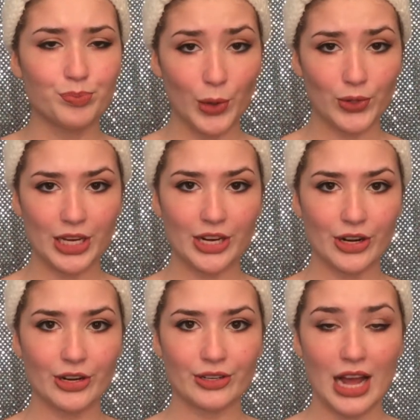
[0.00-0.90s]

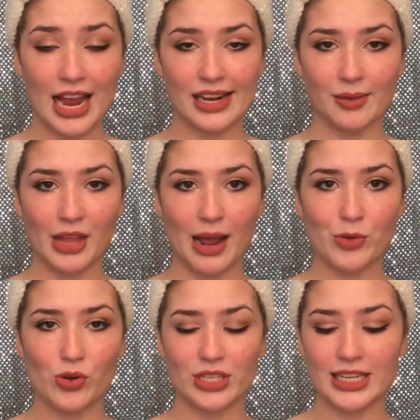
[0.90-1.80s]
bulkier item that I'm
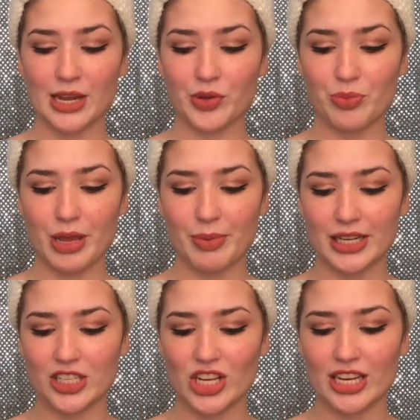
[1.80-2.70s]
going to take with me, but
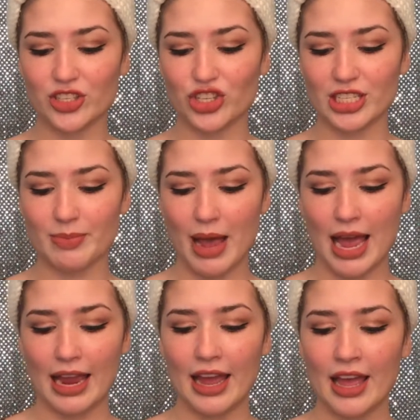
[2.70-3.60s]
it's just
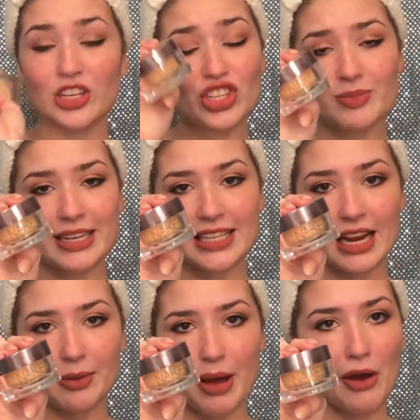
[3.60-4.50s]
my
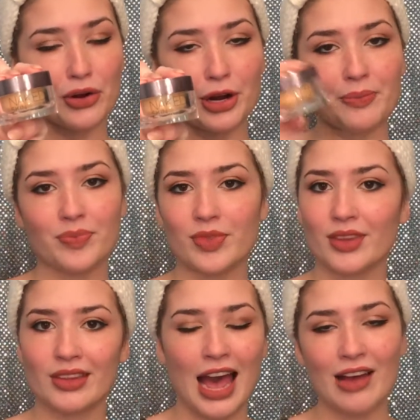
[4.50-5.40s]
setting powder.
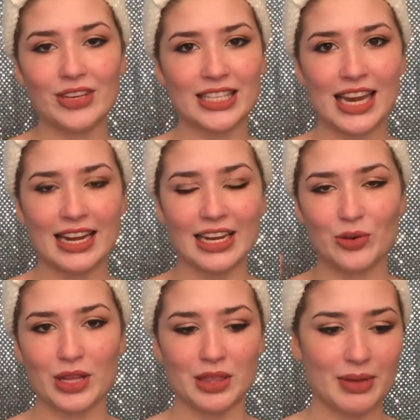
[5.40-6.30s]
Obviously I need
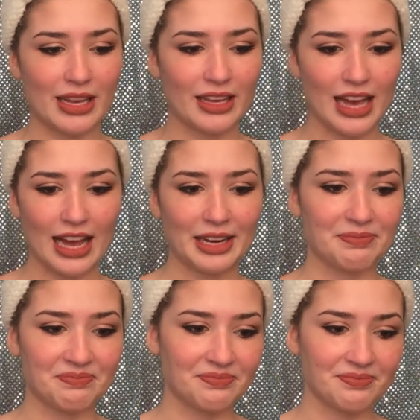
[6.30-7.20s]
it with me.
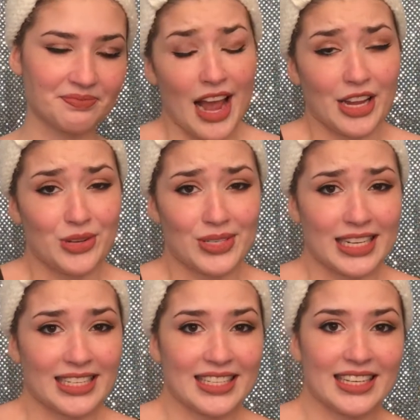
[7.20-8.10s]
I use
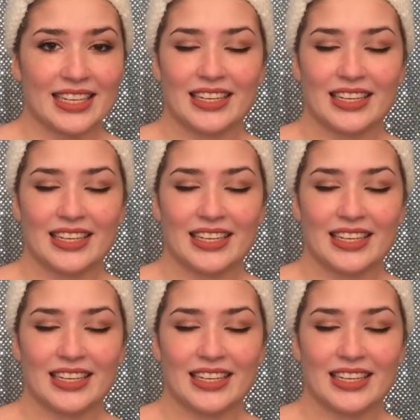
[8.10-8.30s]
it